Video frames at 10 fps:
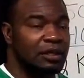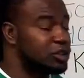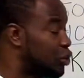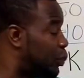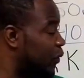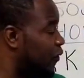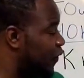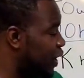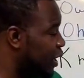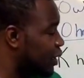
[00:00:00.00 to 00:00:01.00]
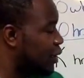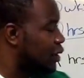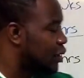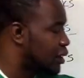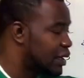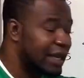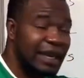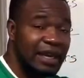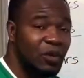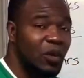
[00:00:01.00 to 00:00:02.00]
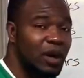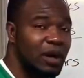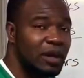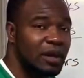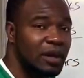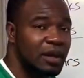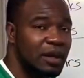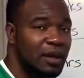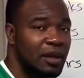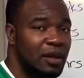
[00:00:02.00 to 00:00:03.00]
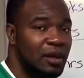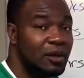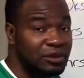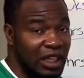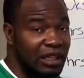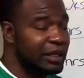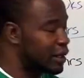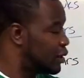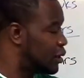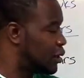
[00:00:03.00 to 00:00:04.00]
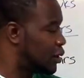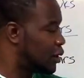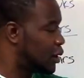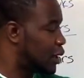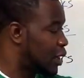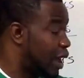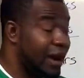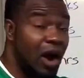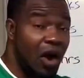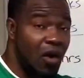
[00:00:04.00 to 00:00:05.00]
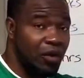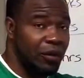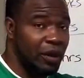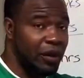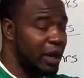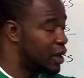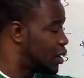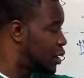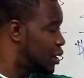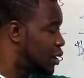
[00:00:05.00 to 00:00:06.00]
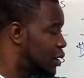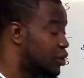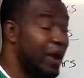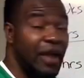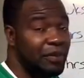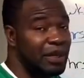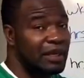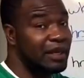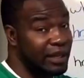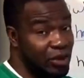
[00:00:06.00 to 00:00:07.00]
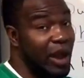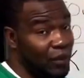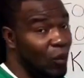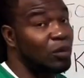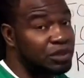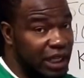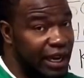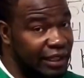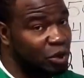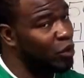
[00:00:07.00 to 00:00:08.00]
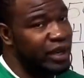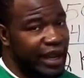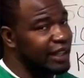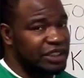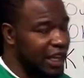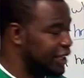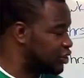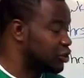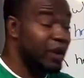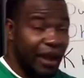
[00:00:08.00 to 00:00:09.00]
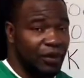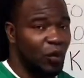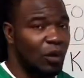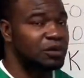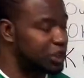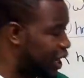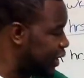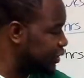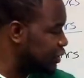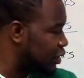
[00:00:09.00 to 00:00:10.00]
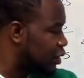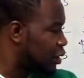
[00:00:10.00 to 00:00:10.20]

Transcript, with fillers: to prevent anyone who's looking and hungry, okay? You have to be looking. You have to want change. We can't change you. You have to want change